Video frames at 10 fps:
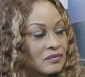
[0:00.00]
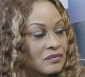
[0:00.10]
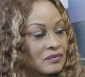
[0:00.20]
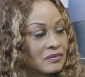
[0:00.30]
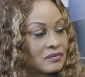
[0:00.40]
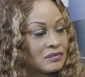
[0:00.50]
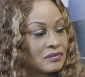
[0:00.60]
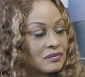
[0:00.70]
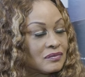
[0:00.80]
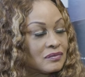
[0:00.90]

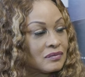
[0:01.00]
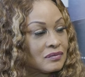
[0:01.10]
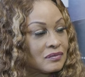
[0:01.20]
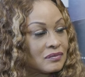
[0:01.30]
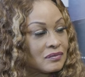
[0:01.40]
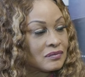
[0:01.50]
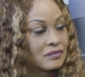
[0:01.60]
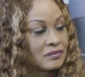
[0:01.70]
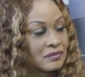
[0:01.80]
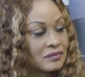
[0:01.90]

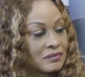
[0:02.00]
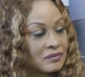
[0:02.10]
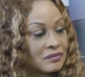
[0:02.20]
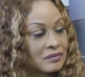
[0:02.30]
The person shown says nothing.